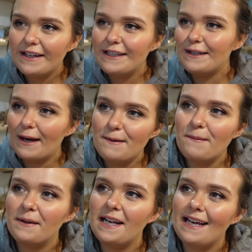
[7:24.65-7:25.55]
And he'd
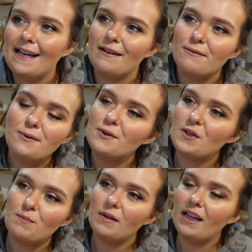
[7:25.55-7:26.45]
open it, and they're all
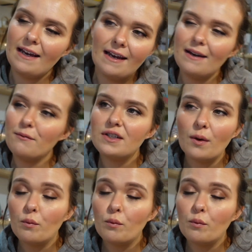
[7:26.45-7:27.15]
just like, it was,